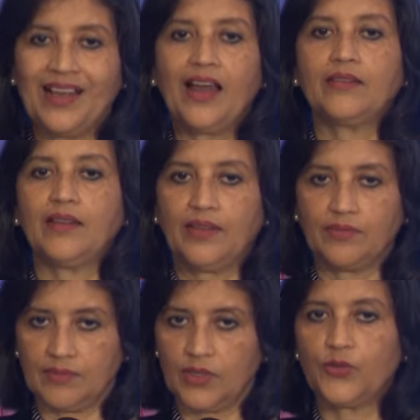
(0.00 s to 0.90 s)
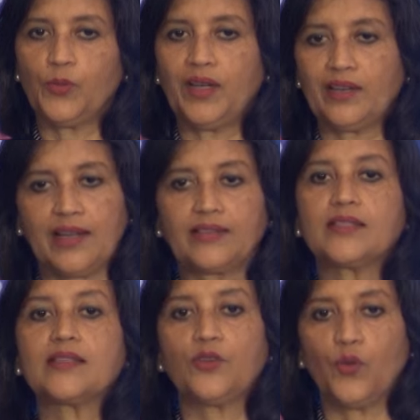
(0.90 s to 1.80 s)
And if you build it like
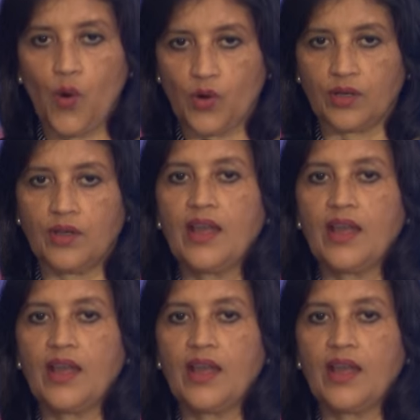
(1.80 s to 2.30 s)
this, then you won't.